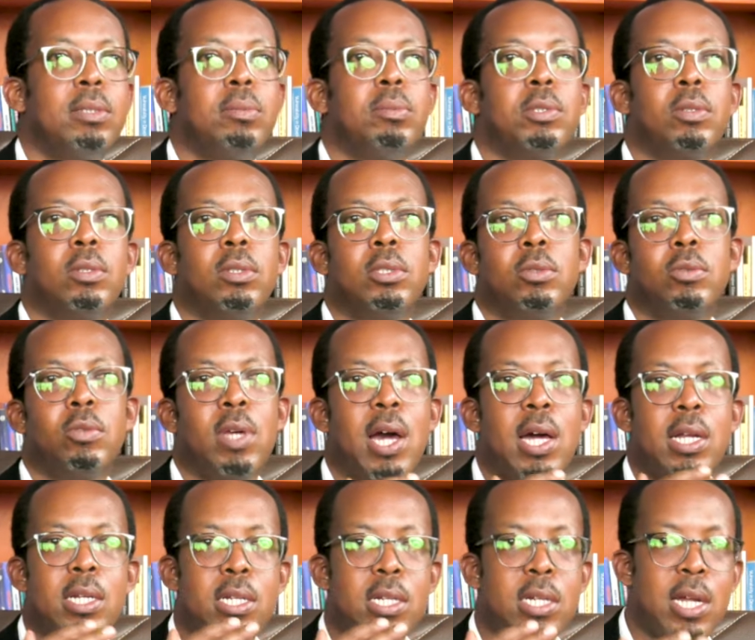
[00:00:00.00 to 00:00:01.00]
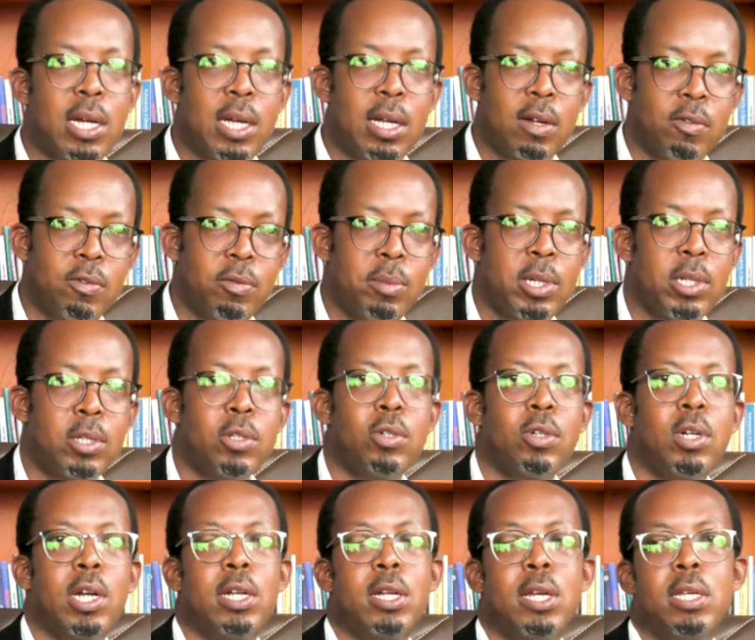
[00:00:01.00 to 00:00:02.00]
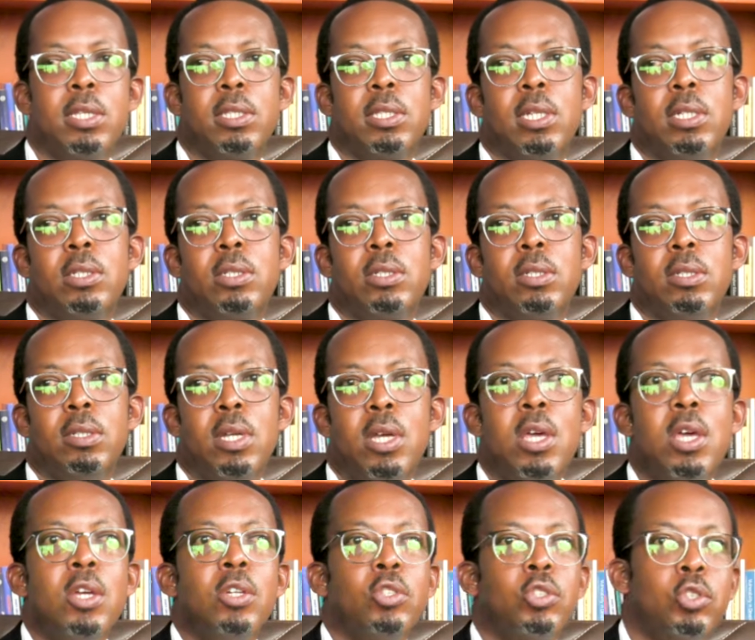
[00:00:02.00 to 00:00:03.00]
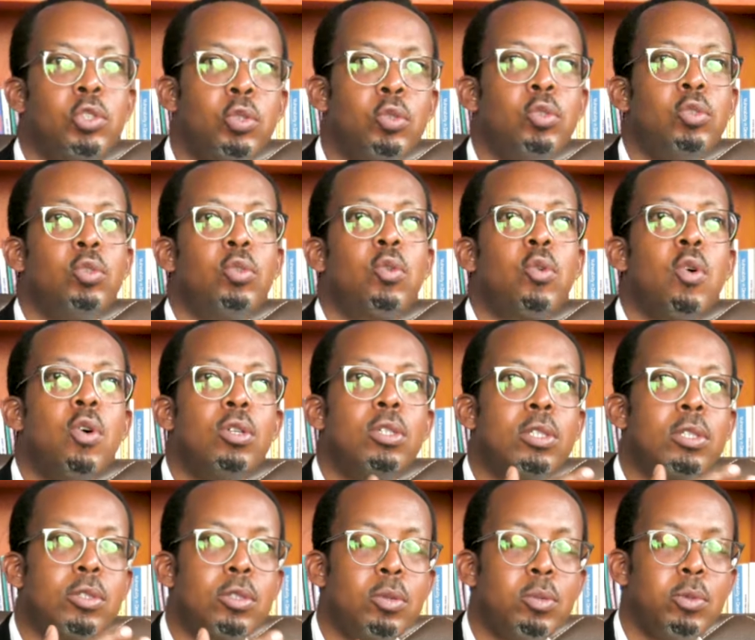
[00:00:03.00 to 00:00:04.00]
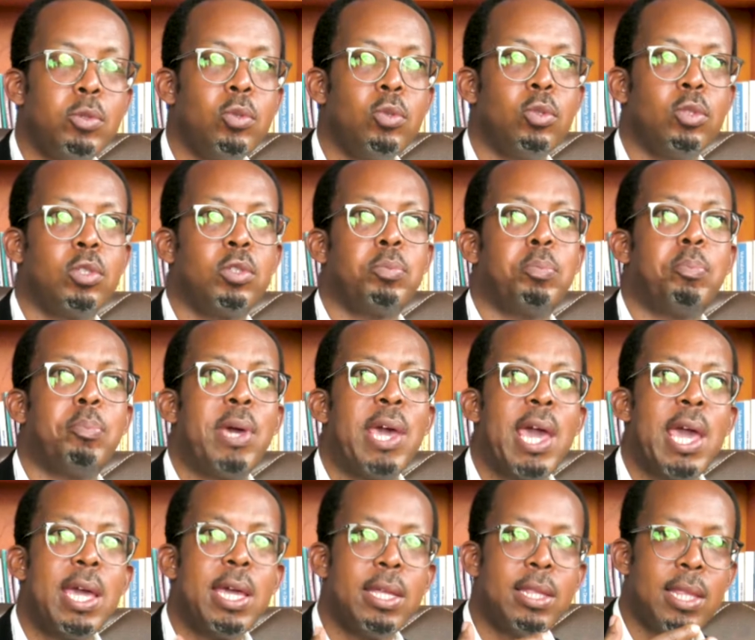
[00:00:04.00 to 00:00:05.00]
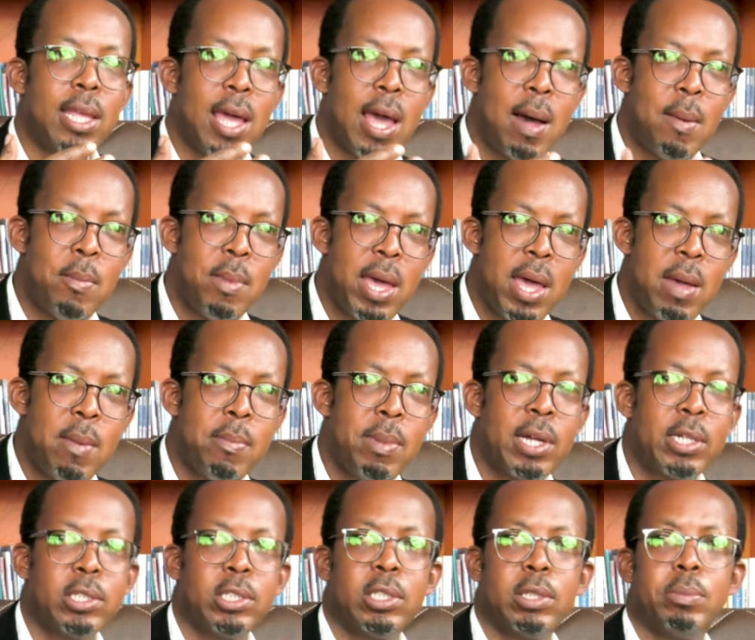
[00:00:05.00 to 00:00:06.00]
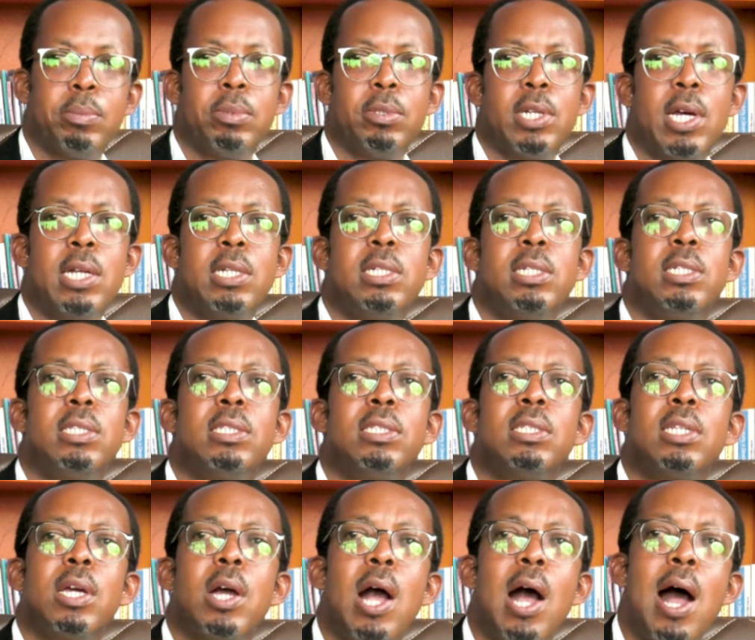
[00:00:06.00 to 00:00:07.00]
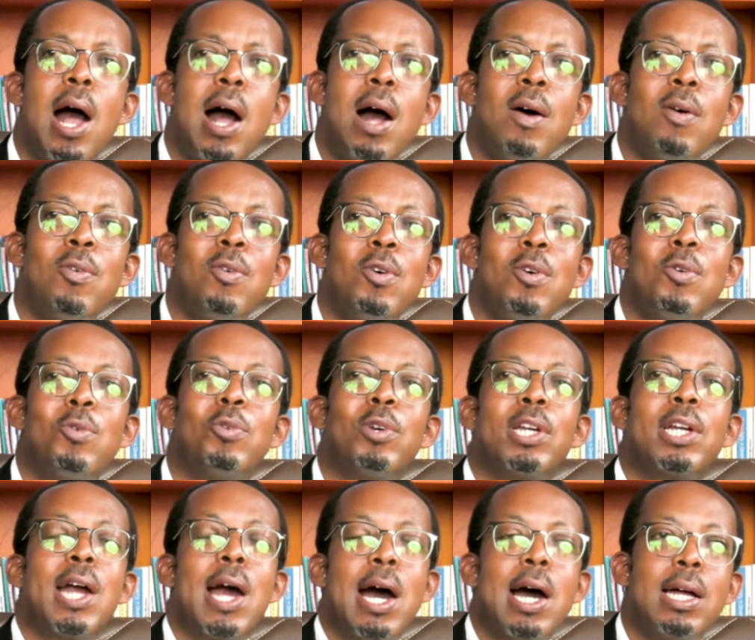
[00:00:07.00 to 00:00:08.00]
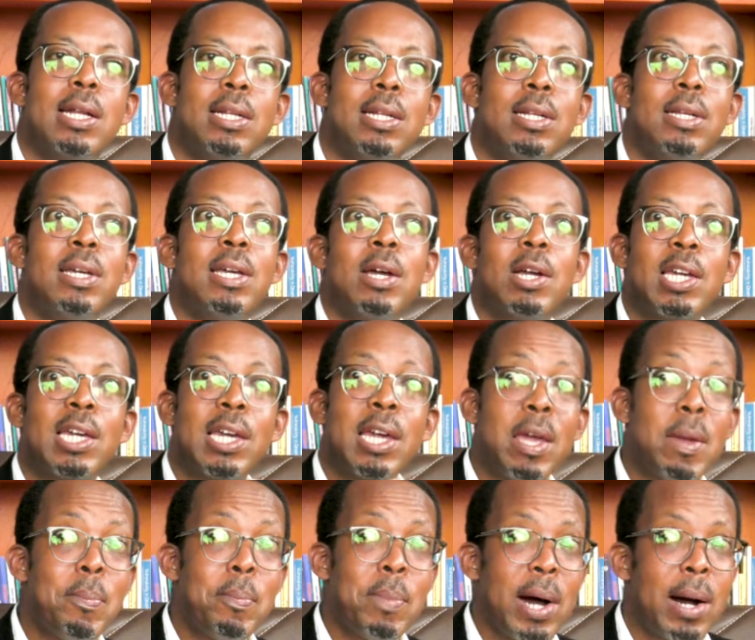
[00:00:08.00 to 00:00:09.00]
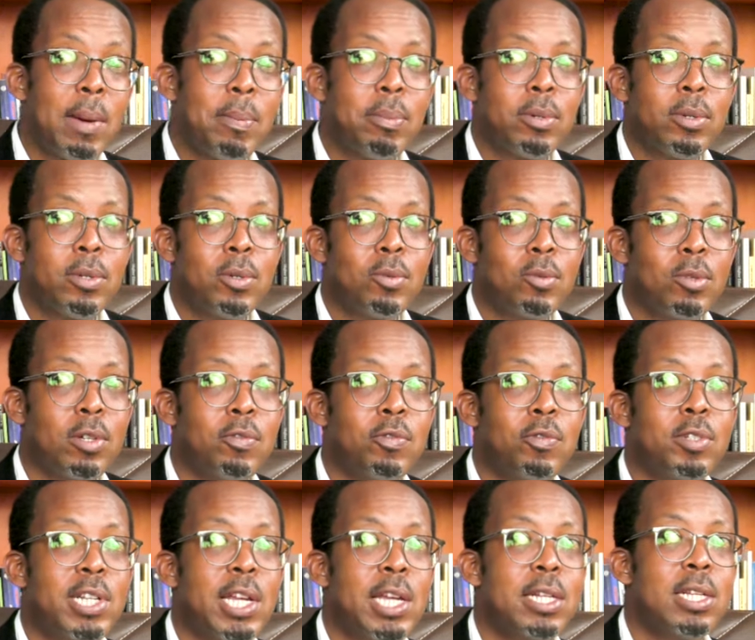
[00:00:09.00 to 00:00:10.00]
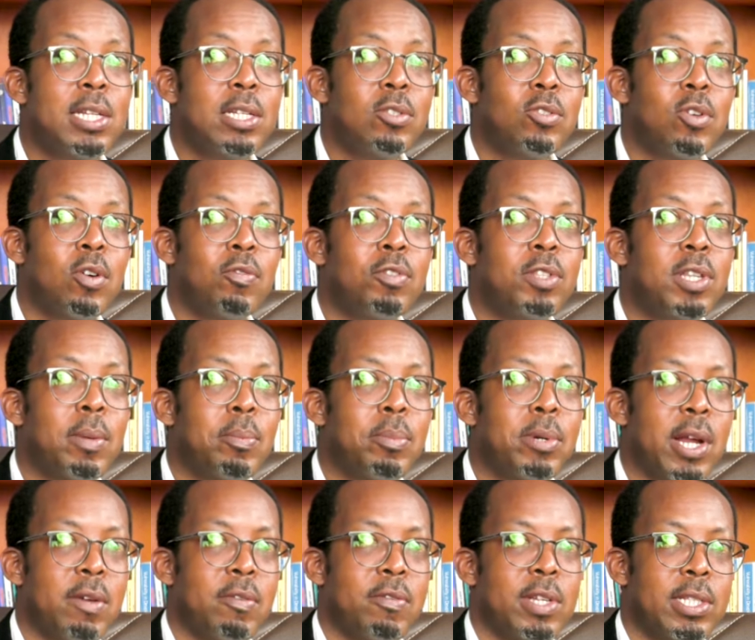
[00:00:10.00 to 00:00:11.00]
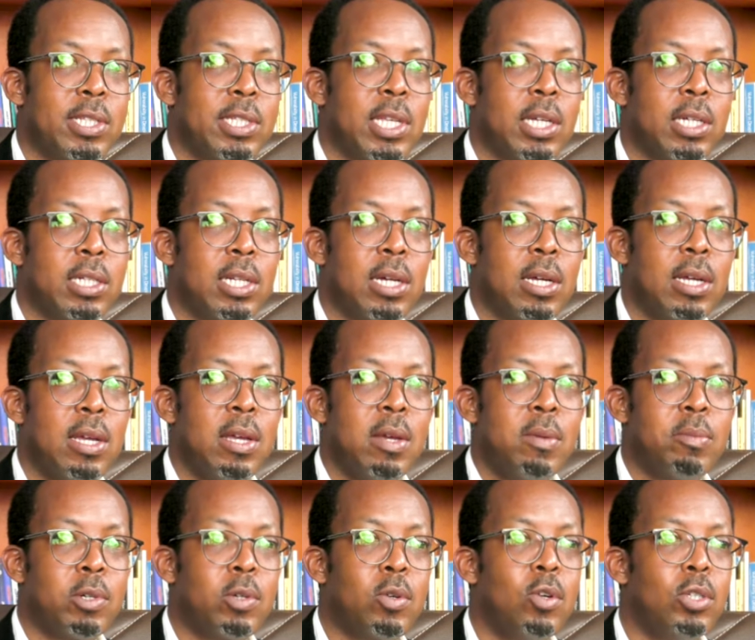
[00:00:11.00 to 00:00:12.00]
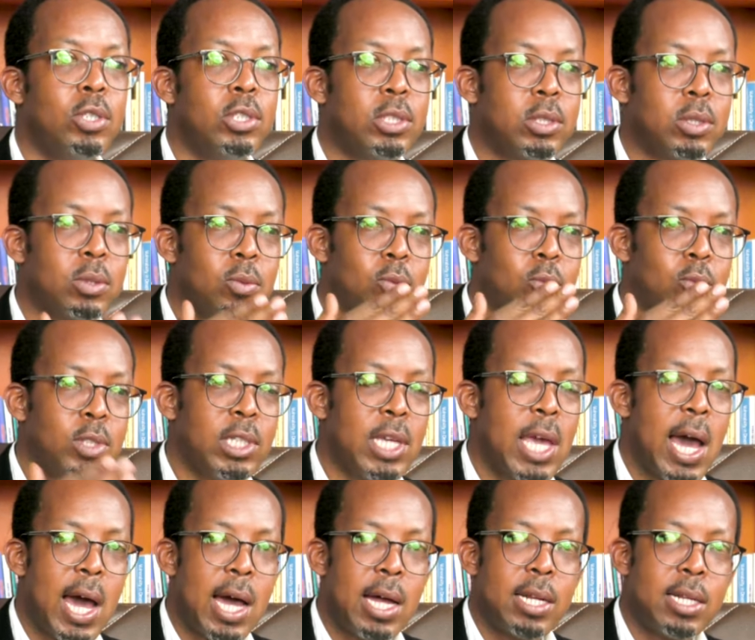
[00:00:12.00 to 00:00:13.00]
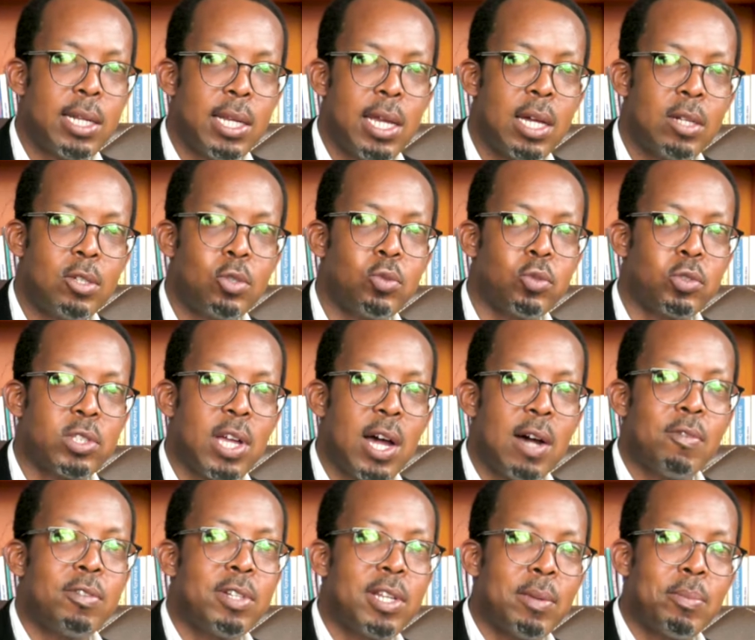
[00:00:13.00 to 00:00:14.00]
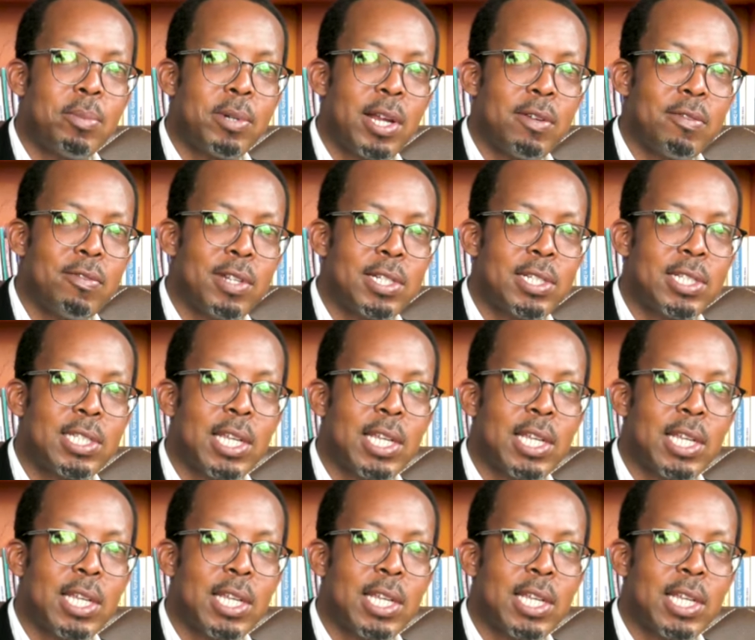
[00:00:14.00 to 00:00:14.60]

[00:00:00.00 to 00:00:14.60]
because we are intergovernment organization, should contribute, pay their membership. That is how we can keep up with the needs of the private sector, because we are there to serve the private